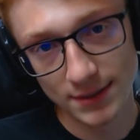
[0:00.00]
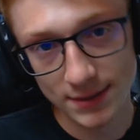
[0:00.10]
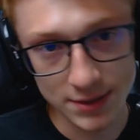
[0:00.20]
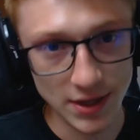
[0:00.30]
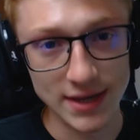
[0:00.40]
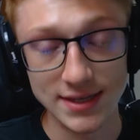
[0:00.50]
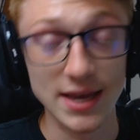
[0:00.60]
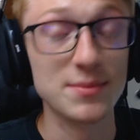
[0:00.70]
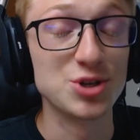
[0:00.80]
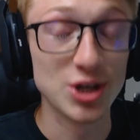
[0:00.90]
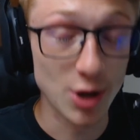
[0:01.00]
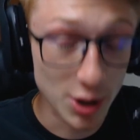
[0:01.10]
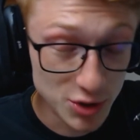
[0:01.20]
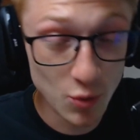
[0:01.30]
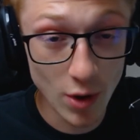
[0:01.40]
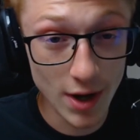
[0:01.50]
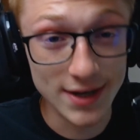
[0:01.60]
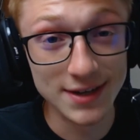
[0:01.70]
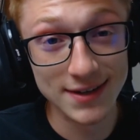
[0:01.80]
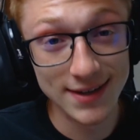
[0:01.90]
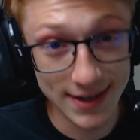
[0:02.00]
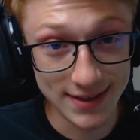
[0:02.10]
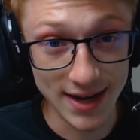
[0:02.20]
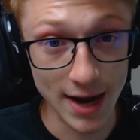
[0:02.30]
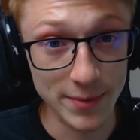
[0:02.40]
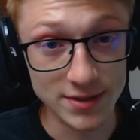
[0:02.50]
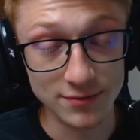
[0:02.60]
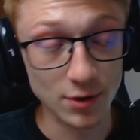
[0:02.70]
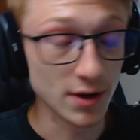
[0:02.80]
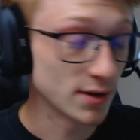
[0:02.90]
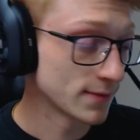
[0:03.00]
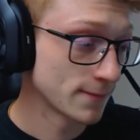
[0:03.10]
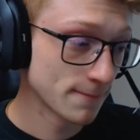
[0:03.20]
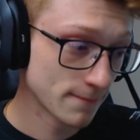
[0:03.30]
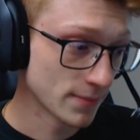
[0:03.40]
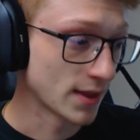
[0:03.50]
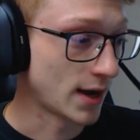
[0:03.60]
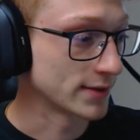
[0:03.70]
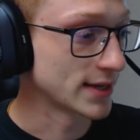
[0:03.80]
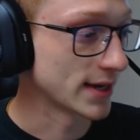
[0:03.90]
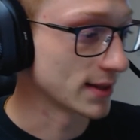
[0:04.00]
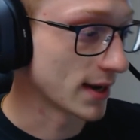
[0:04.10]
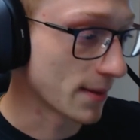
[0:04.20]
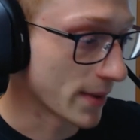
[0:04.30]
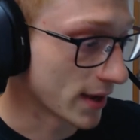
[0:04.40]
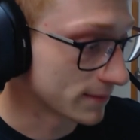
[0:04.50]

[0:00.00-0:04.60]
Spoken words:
You guys can give me shit all you want in the comments for it. I'll take it like a man.